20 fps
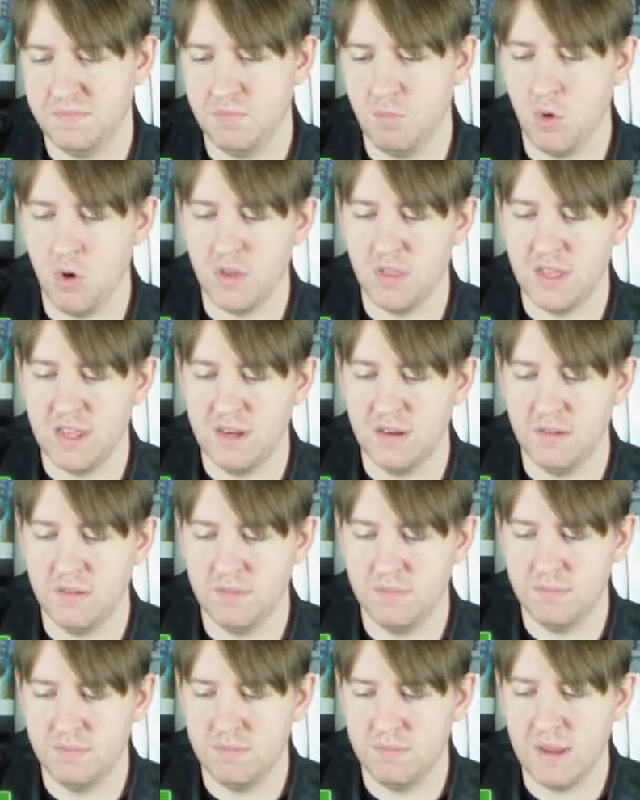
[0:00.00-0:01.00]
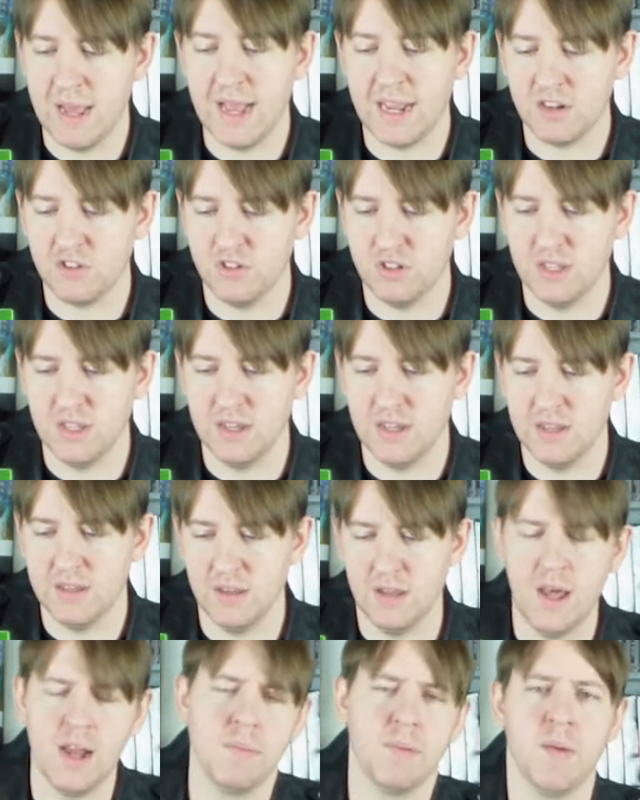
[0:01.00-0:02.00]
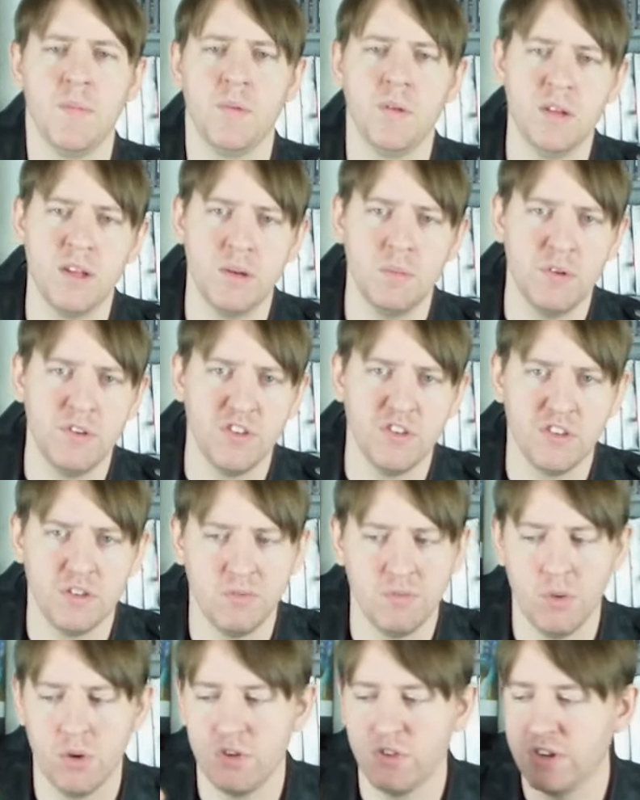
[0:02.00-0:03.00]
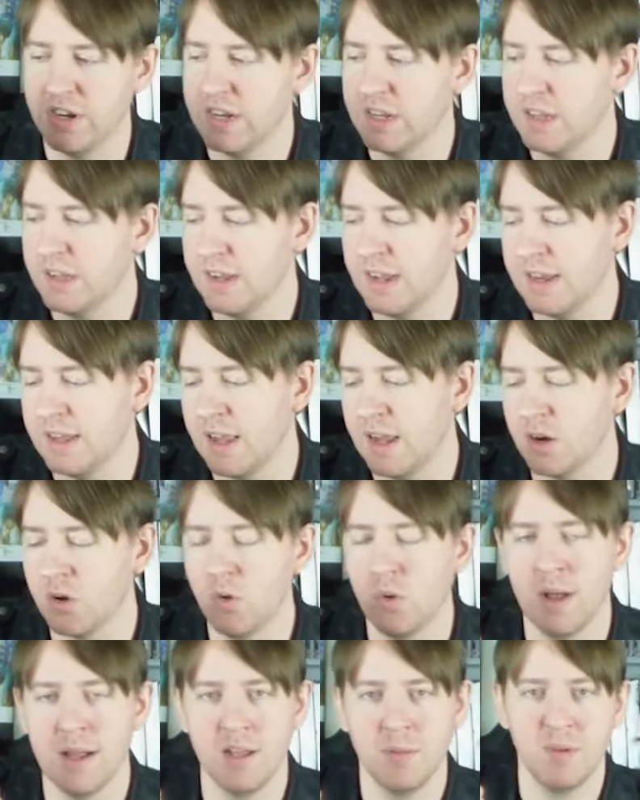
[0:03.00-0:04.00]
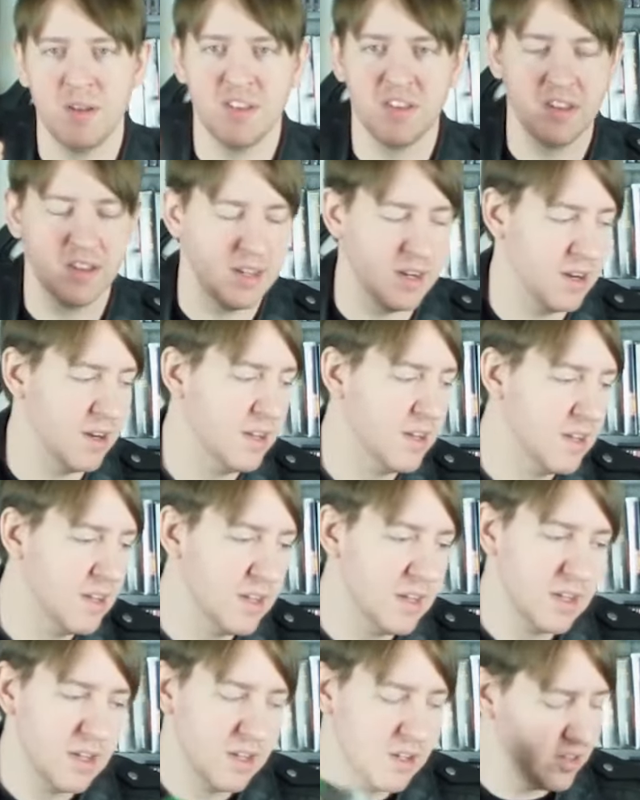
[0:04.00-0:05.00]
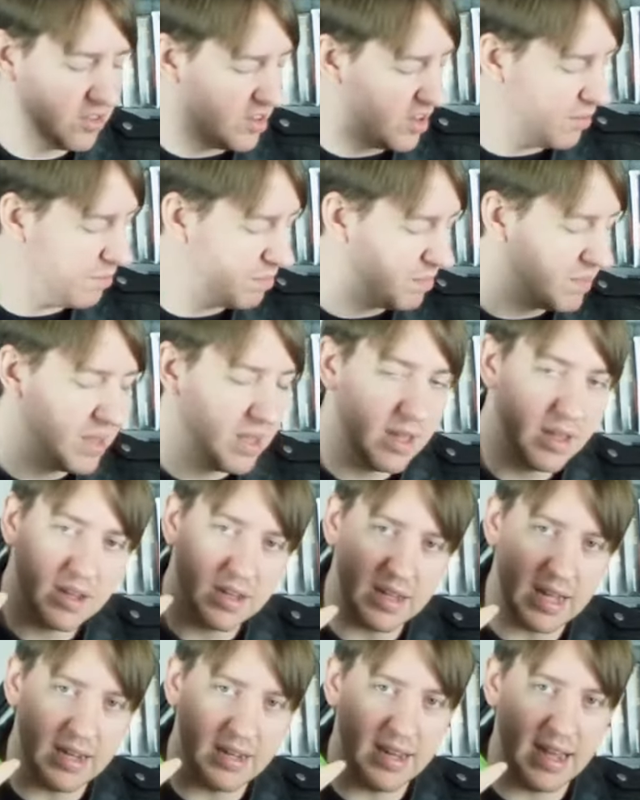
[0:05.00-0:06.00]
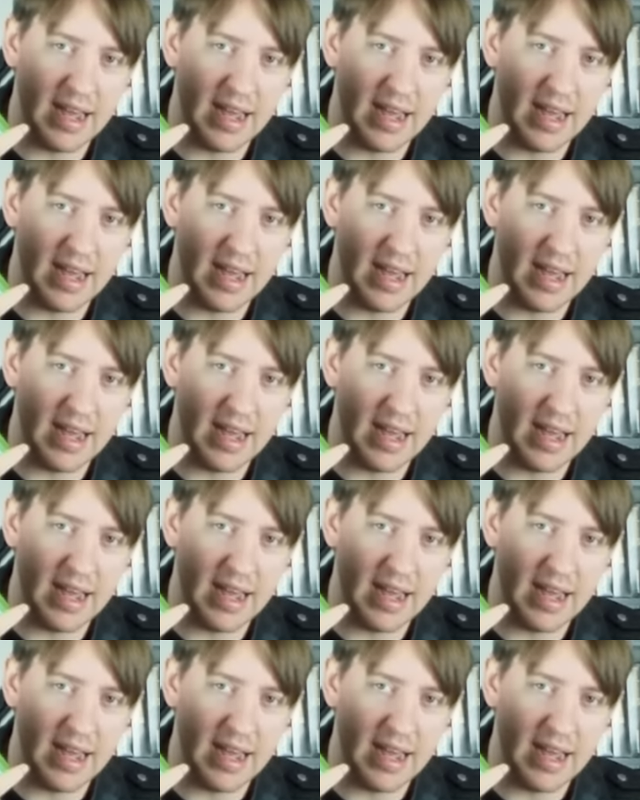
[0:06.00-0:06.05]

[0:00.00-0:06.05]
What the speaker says: more than actually a lot of people did, which is unfortunate. They had a lot of cool elements in there. So, glad